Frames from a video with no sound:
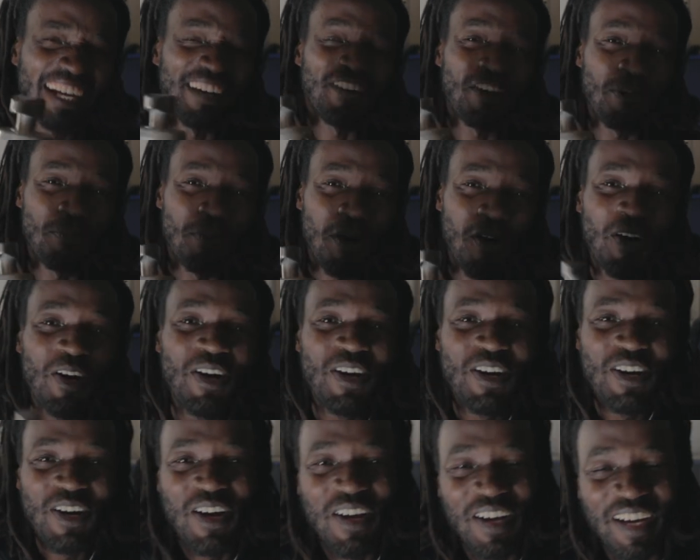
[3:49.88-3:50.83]
Gobo.
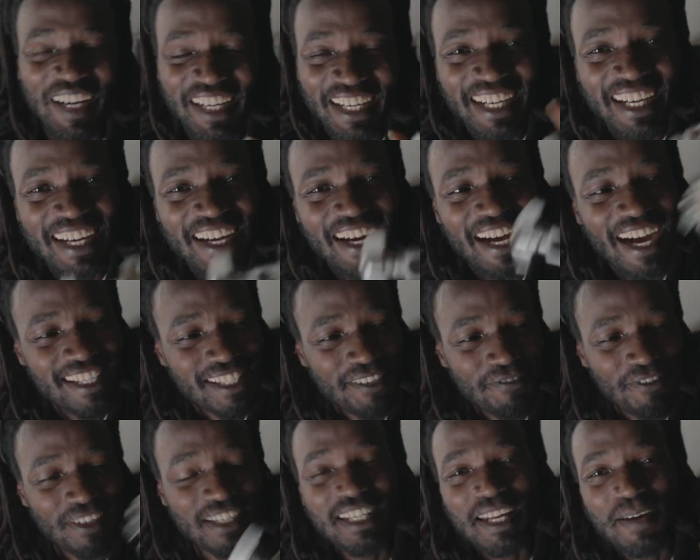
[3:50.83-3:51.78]
That's a
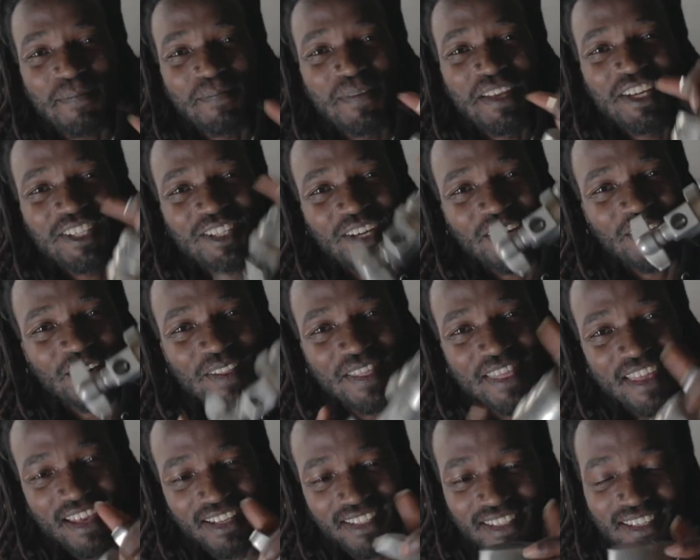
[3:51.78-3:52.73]
funny name. So
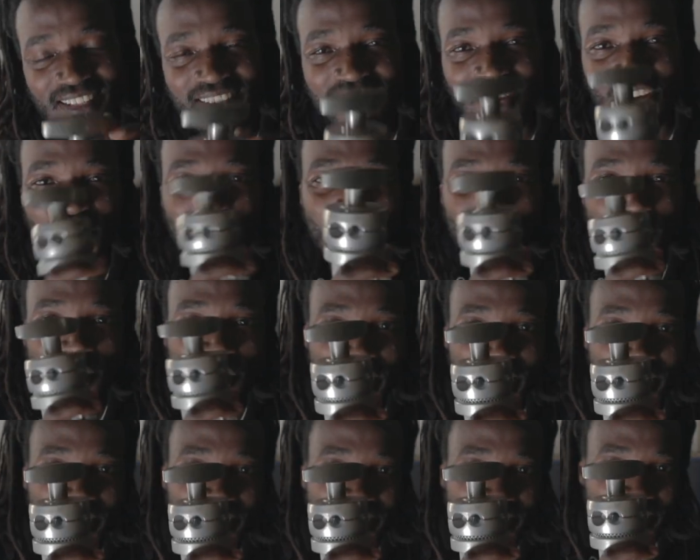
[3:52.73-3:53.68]
this is a gobo
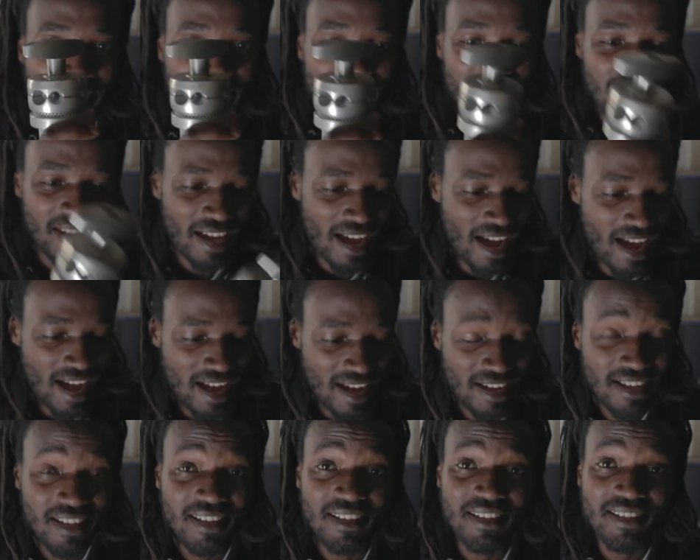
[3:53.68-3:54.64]
head.
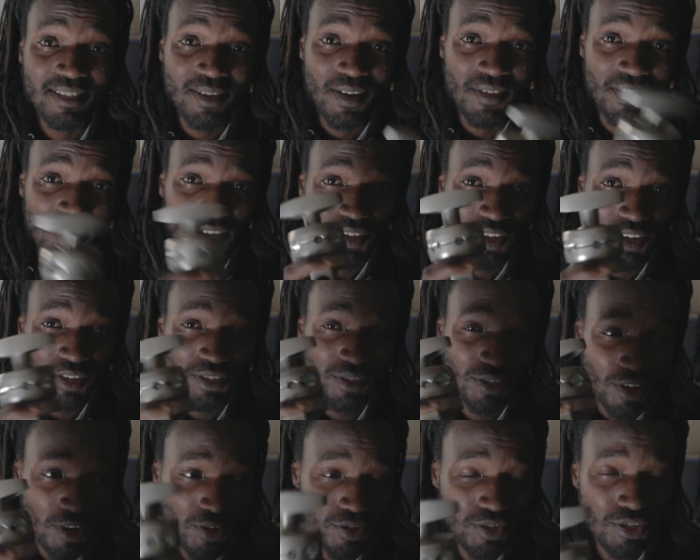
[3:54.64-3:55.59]
It's the one that
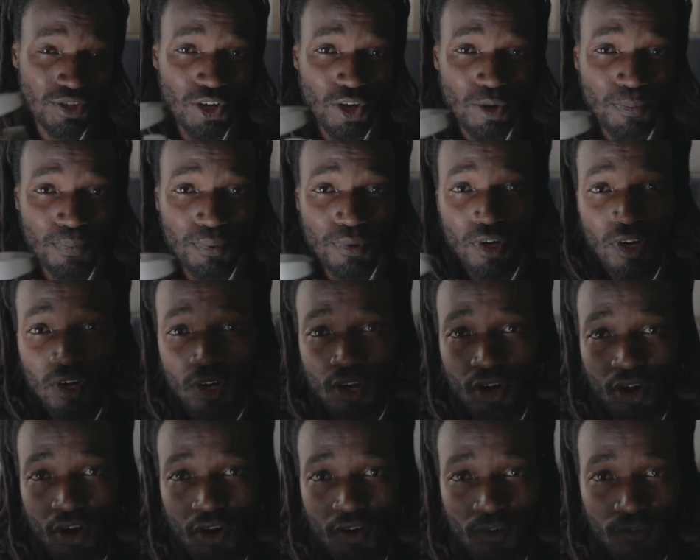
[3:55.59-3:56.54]
goes on top
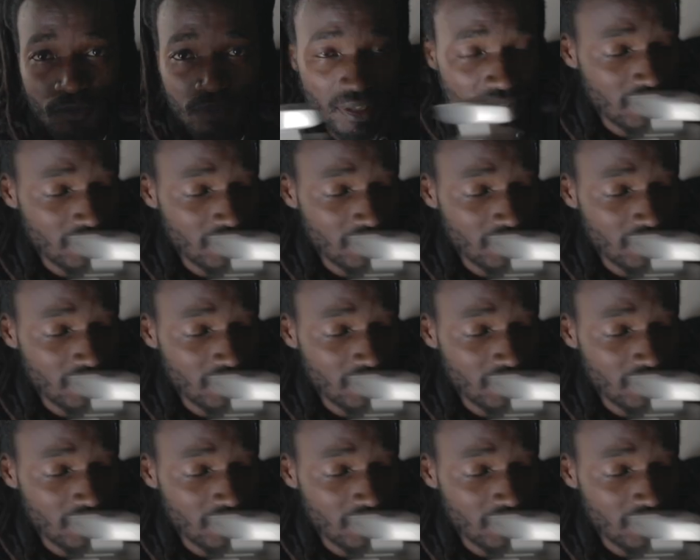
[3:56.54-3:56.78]
of the